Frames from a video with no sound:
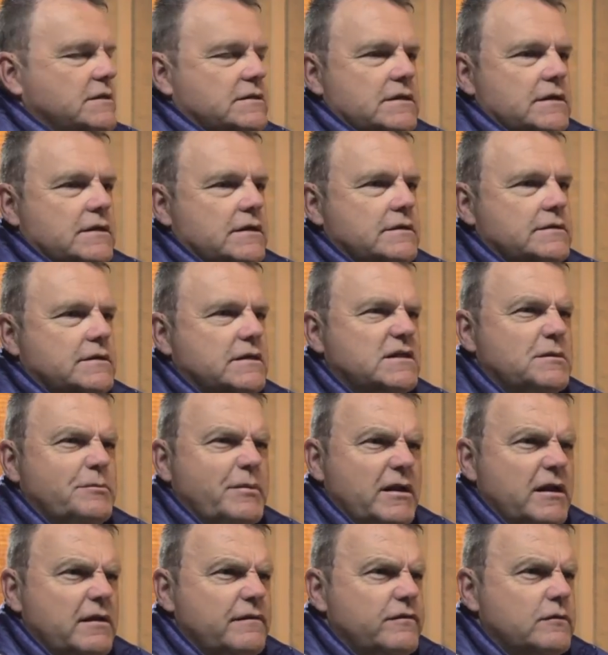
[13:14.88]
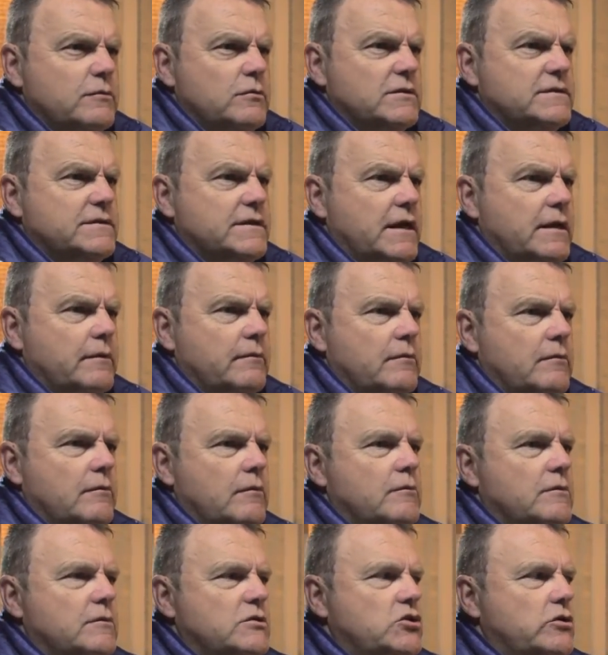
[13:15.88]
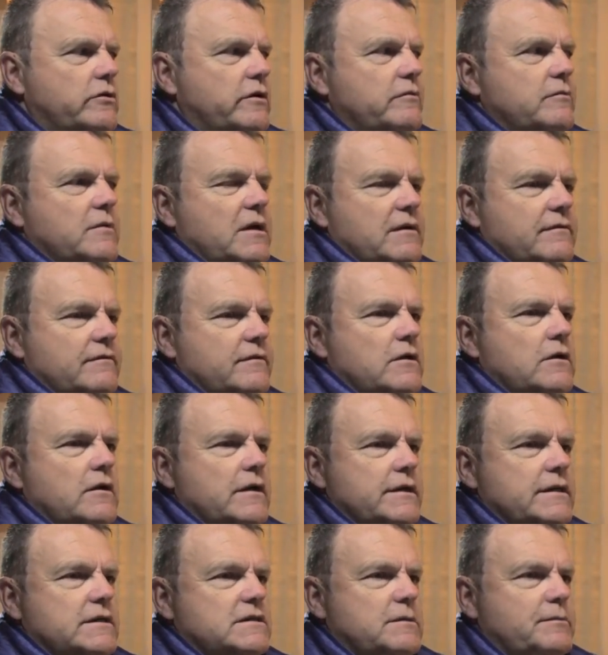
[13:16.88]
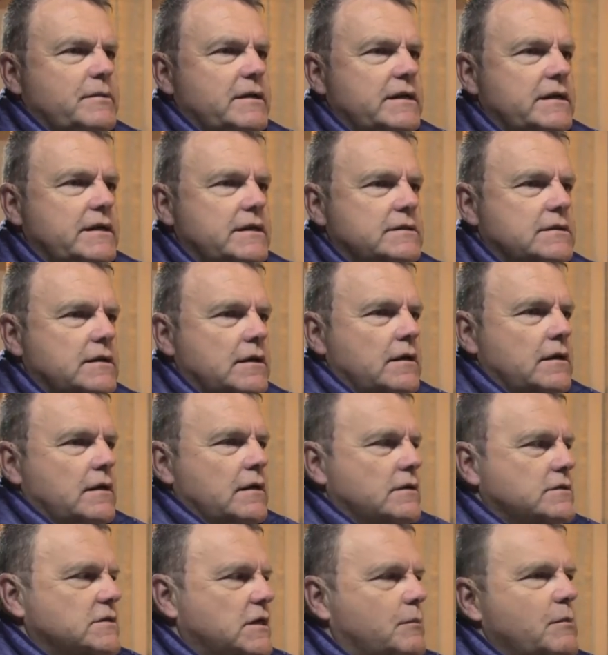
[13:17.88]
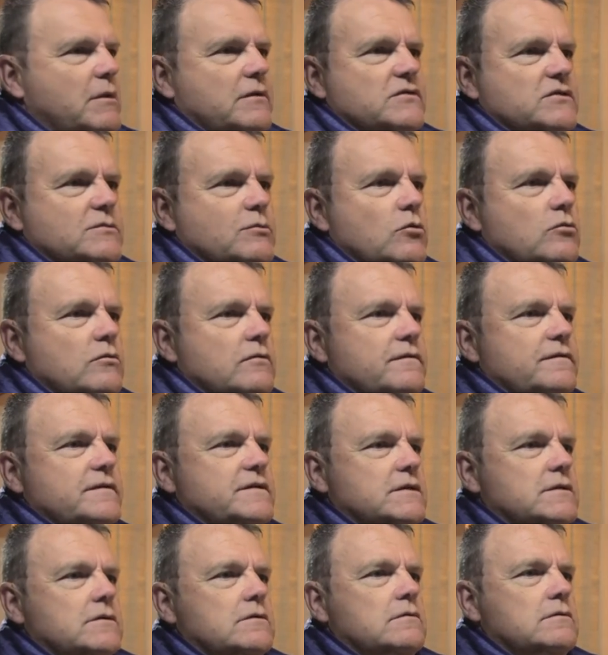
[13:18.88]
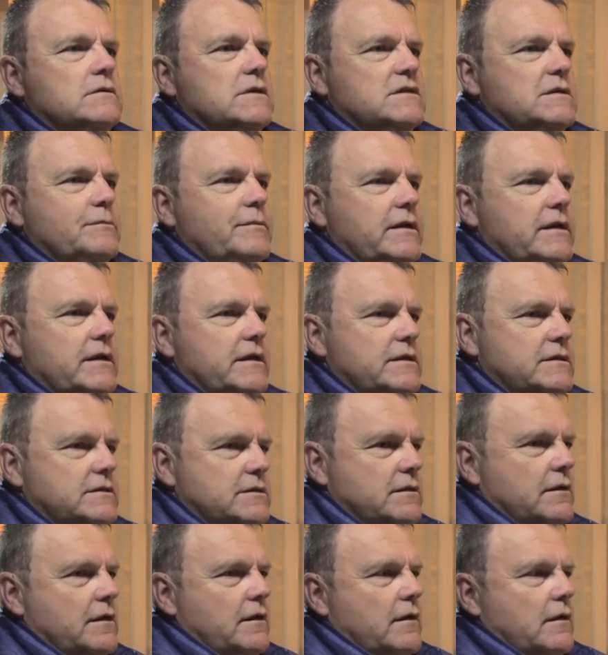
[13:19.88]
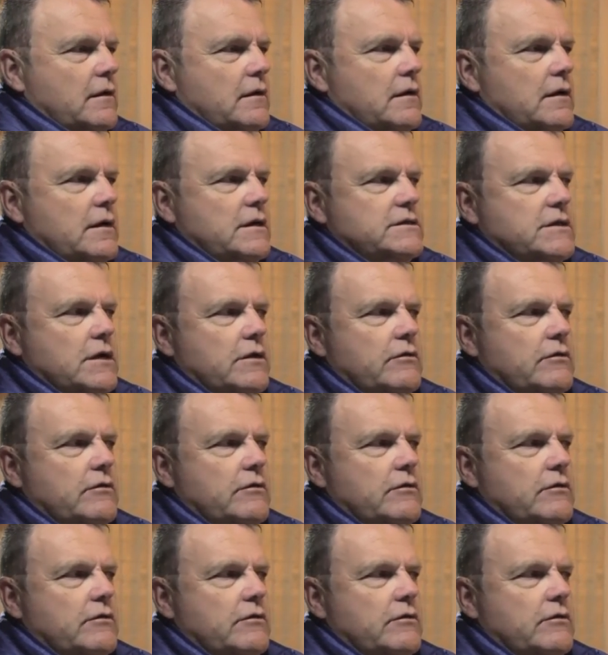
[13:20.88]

it's a disability football team. Majority of them have learning disabilities. Some have small physical disabilities. And it's a